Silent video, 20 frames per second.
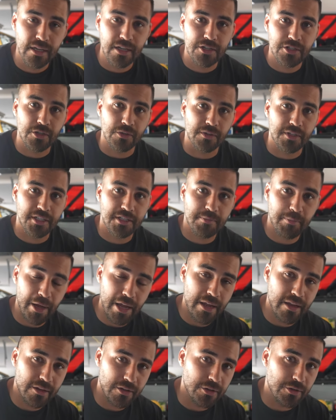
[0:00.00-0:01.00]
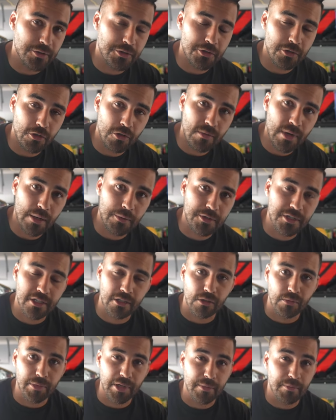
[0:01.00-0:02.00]
So despite YouTube, I would
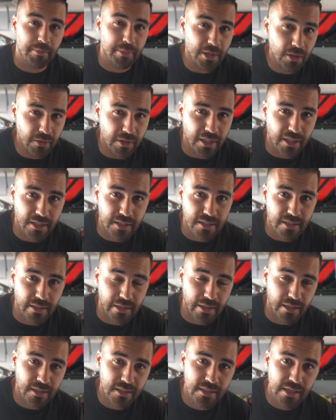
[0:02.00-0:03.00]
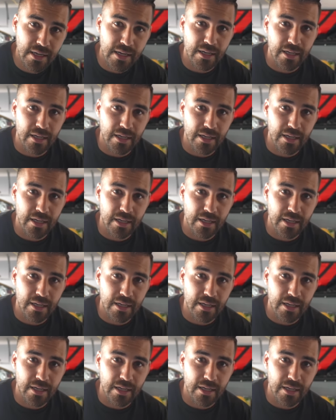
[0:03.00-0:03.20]
still be building these things.